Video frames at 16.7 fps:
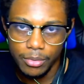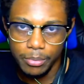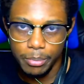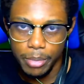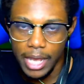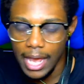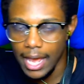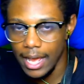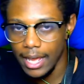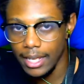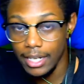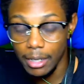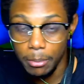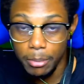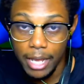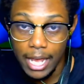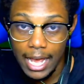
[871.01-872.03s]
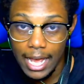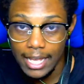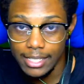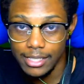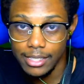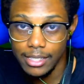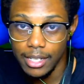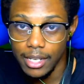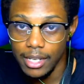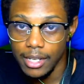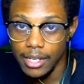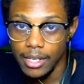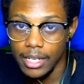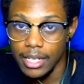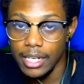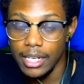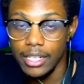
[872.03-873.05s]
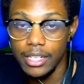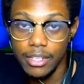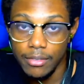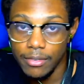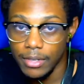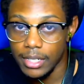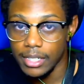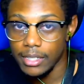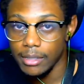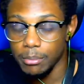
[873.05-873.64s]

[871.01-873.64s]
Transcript: pat in the past in a different